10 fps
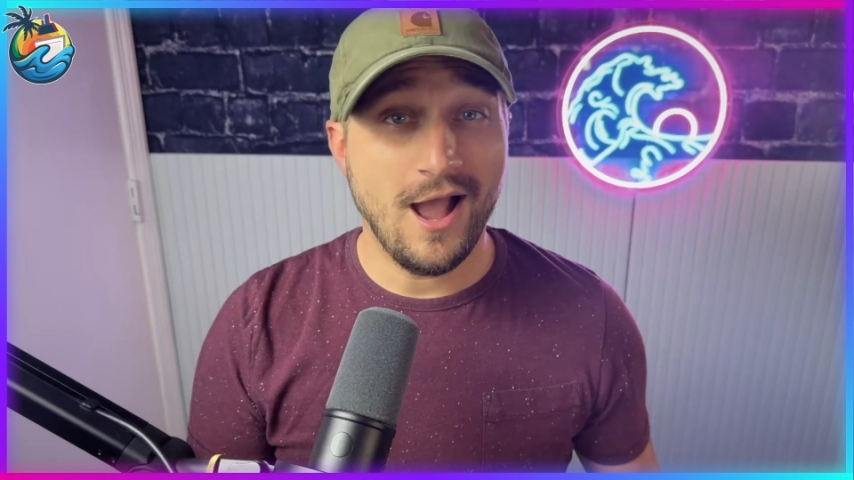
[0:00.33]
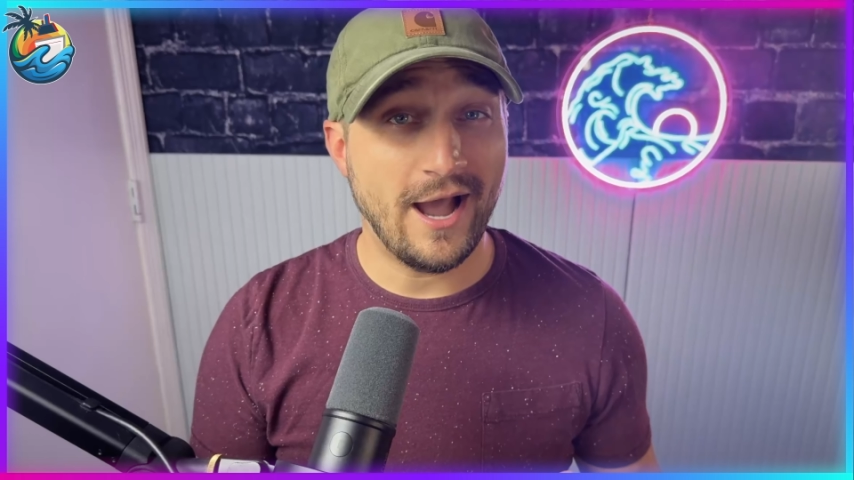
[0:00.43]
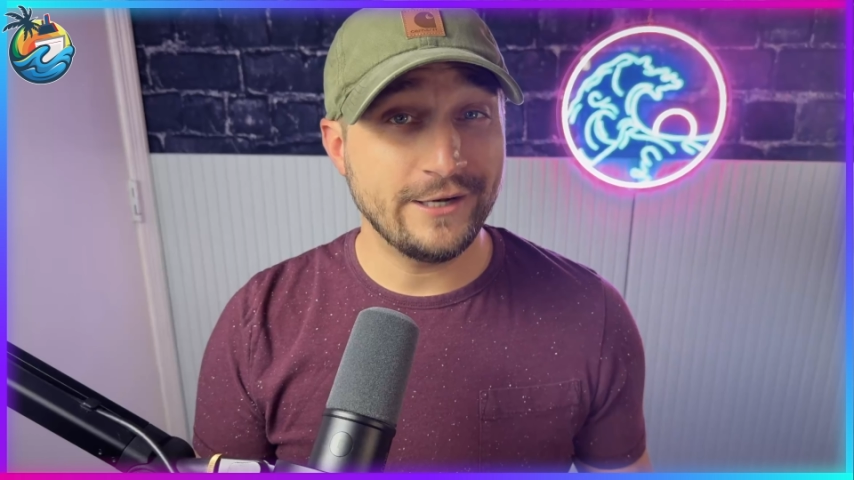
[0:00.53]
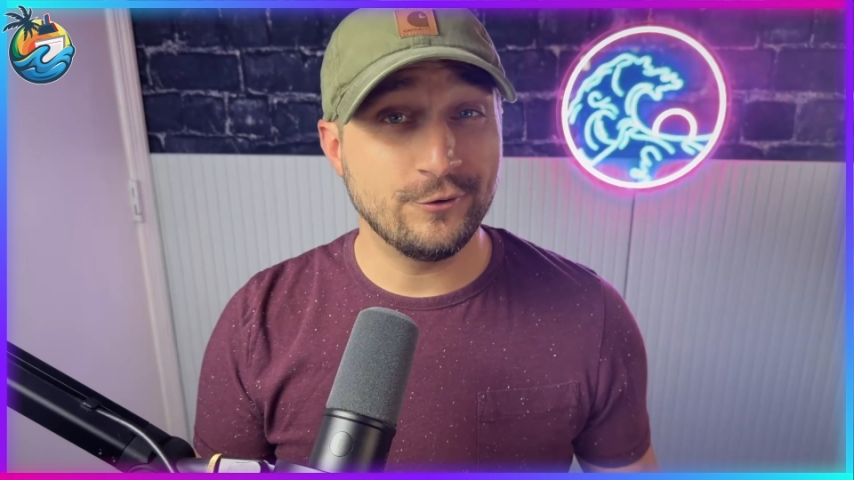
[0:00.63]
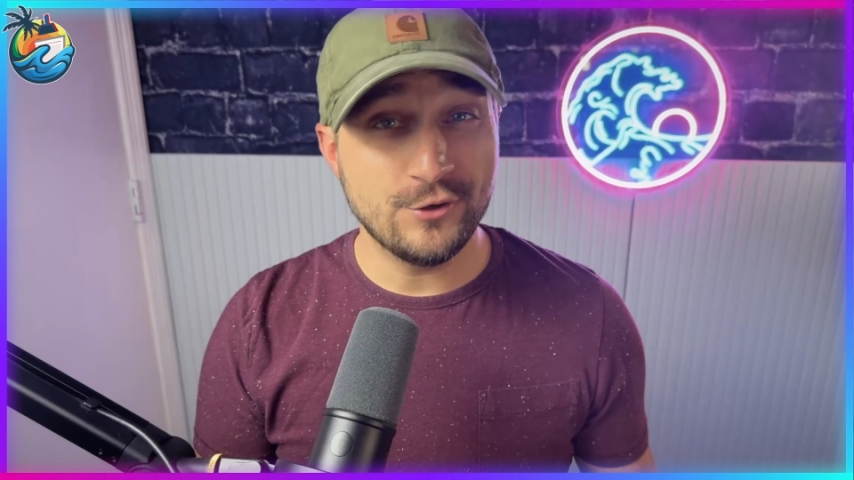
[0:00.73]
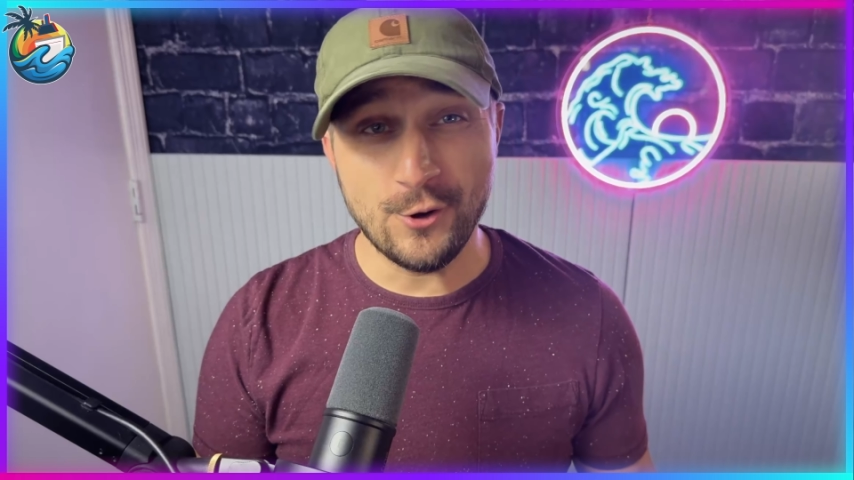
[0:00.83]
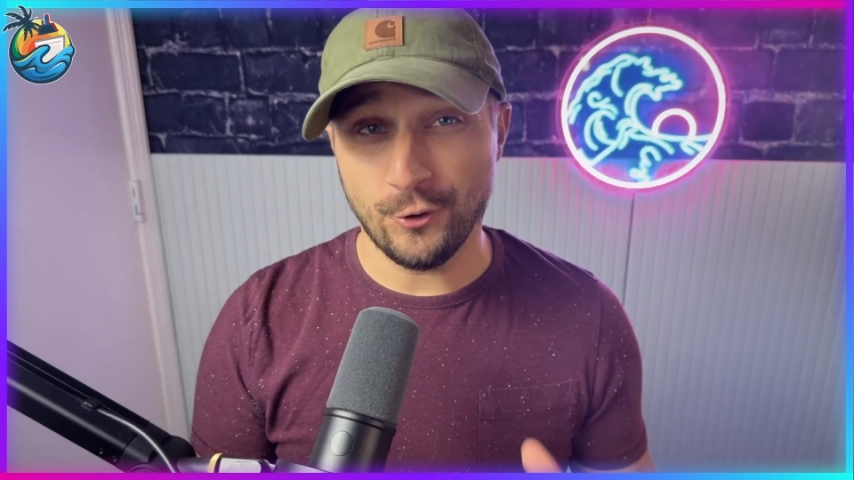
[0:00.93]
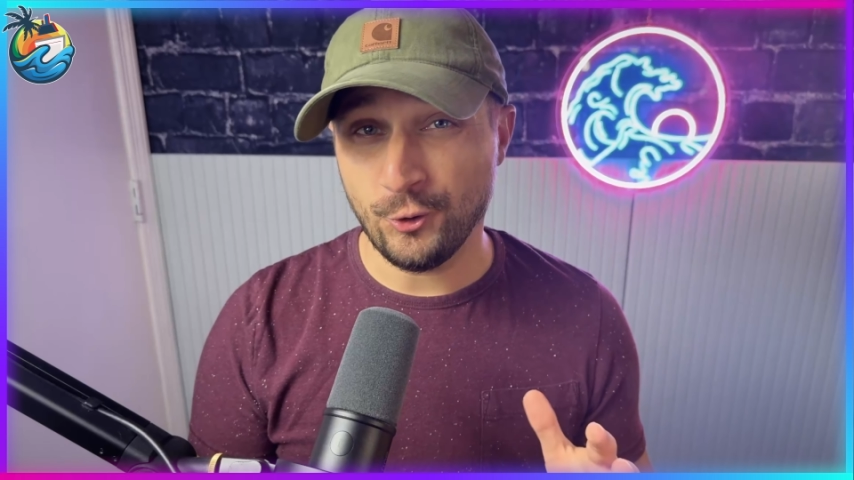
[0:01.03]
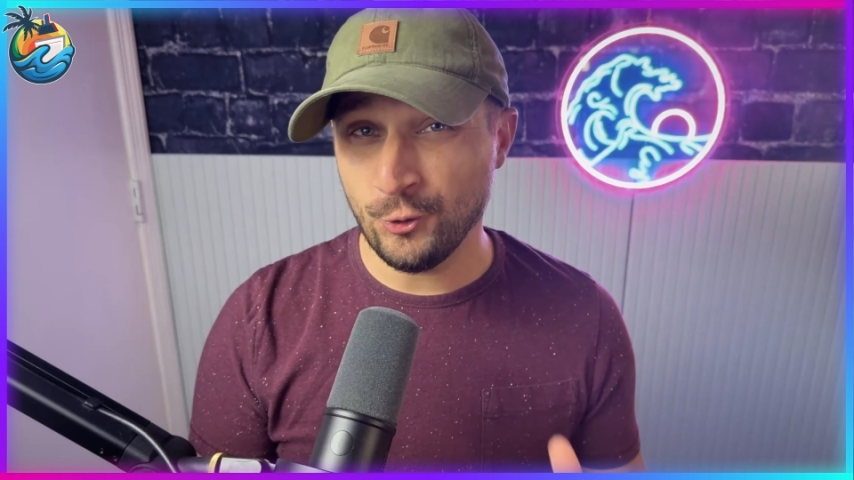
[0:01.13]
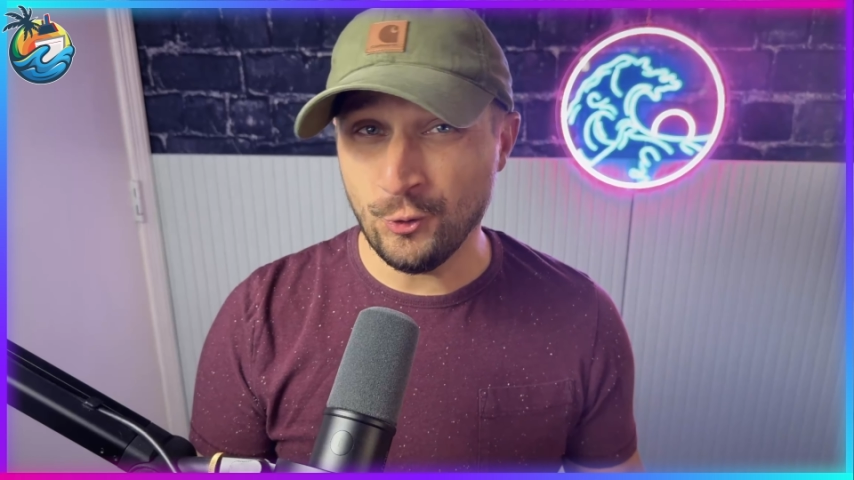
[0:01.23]
I don't know
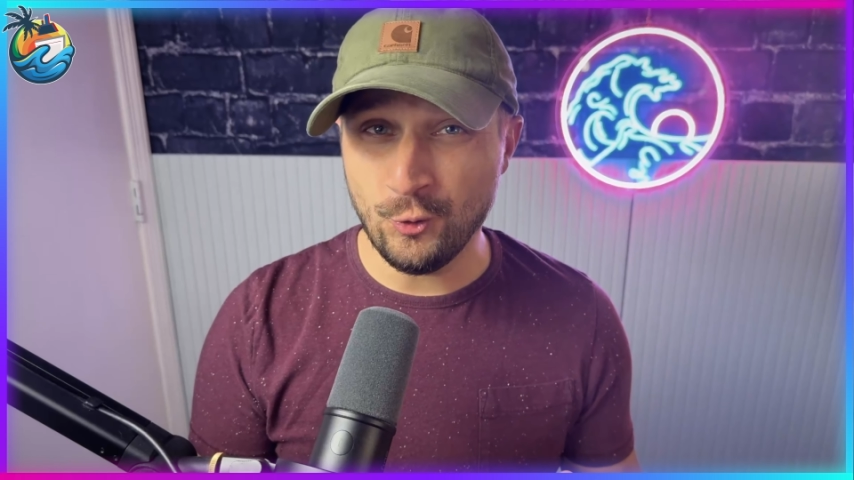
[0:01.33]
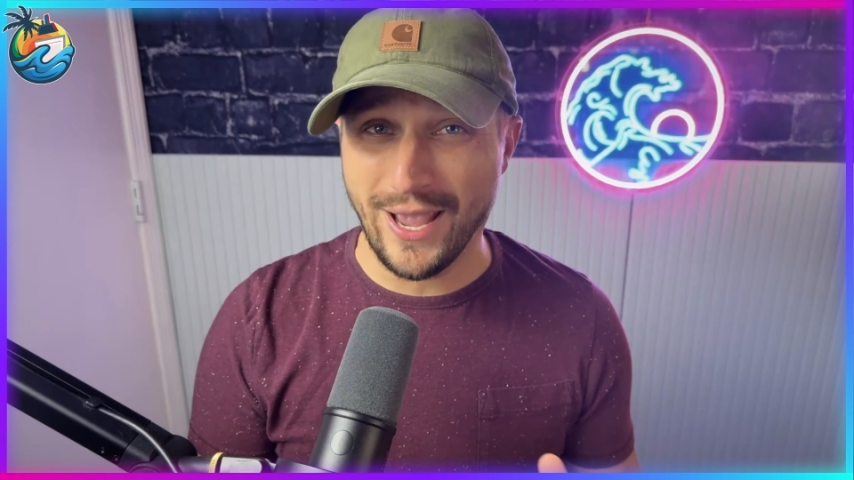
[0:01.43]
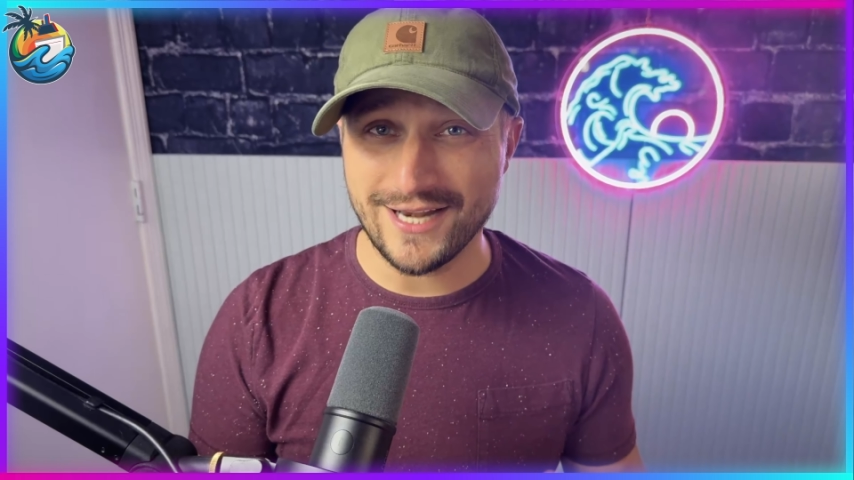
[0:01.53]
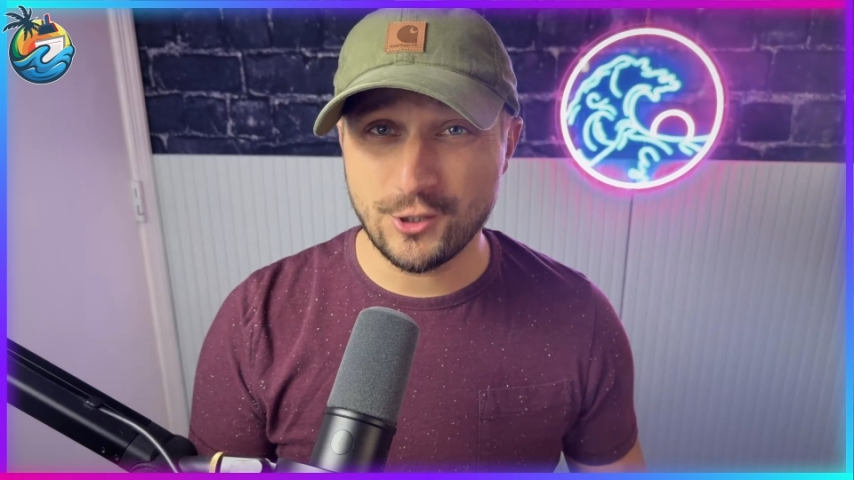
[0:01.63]
who at